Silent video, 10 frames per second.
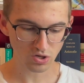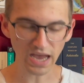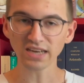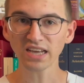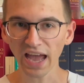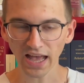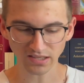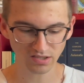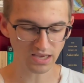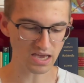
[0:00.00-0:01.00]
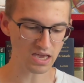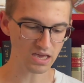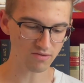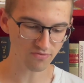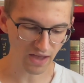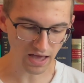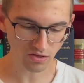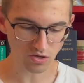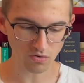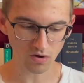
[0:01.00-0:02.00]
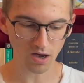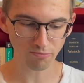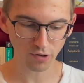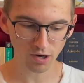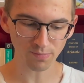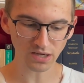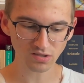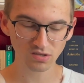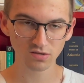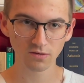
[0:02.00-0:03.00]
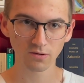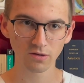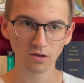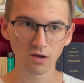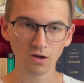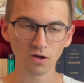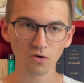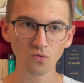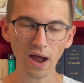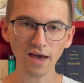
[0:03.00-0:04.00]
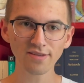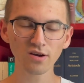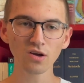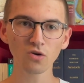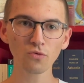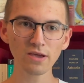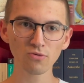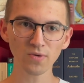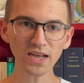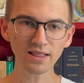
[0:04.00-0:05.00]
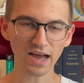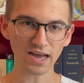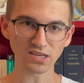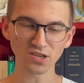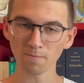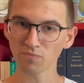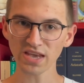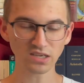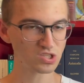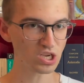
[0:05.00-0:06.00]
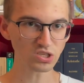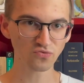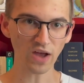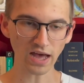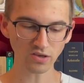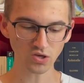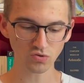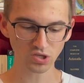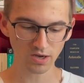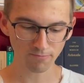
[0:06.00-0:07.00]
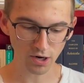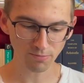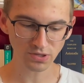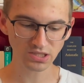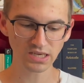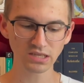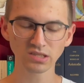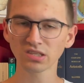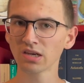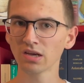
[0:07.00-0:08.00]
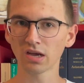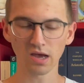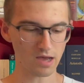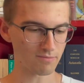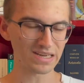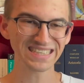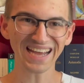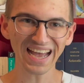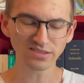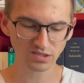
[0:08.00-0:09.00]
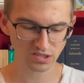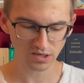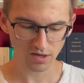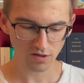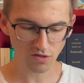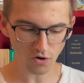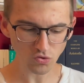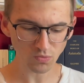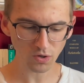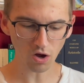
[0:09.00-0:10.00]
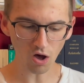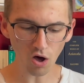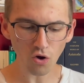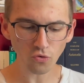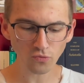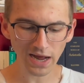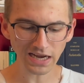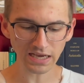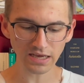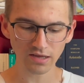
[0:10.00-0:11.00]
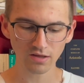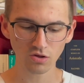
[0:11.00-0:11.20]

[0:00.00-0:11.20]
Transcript: a task, a value, a purpose. Rather, we realize that such values, purposes, tasks, those were already